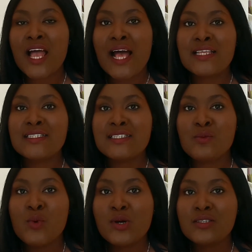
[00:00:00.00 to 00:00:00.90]
as it
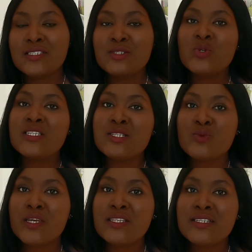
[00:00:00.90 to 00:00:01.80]
was in
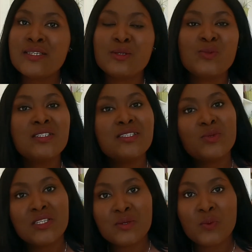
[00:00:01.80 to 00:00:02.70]
2020 or
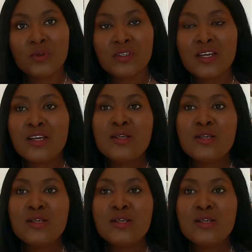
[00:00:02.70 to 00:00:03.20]
2021.